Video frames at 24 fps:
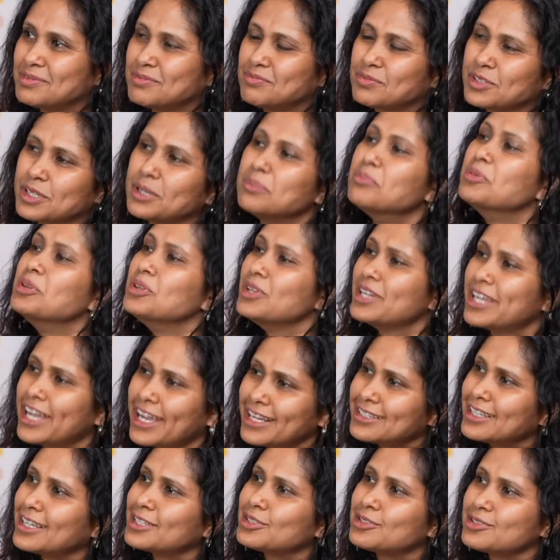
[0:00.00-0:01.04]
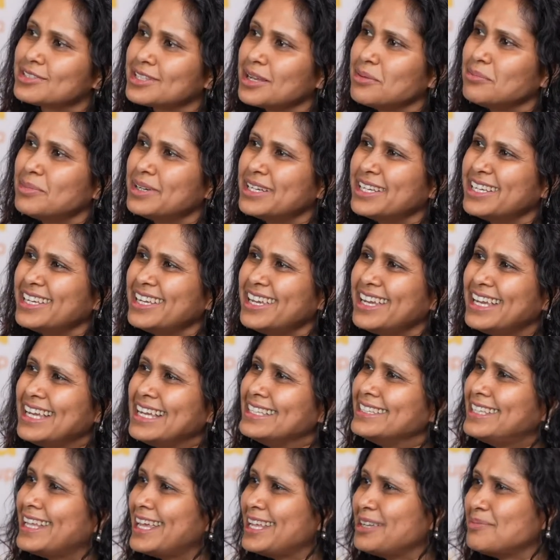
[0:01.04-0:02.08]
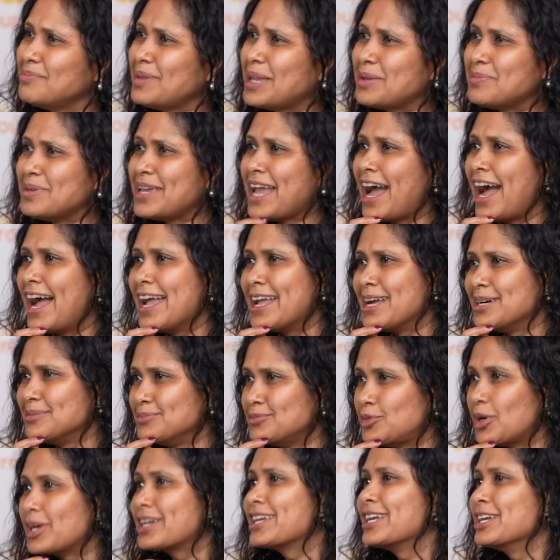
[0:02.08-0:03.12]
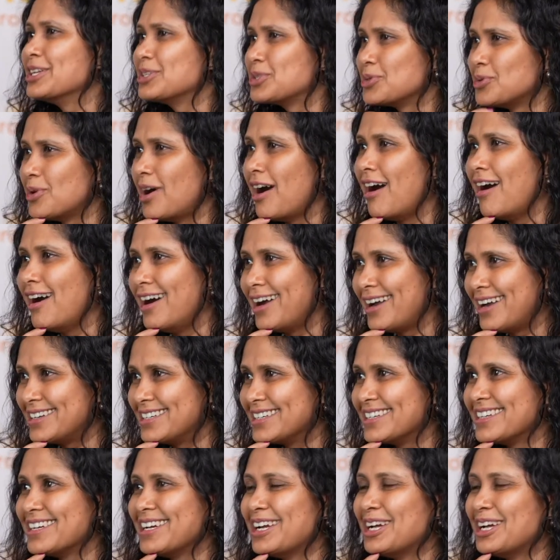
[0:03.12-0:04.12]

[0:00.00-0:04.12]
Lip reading: communicate that to somebody, then maybe I am working too hard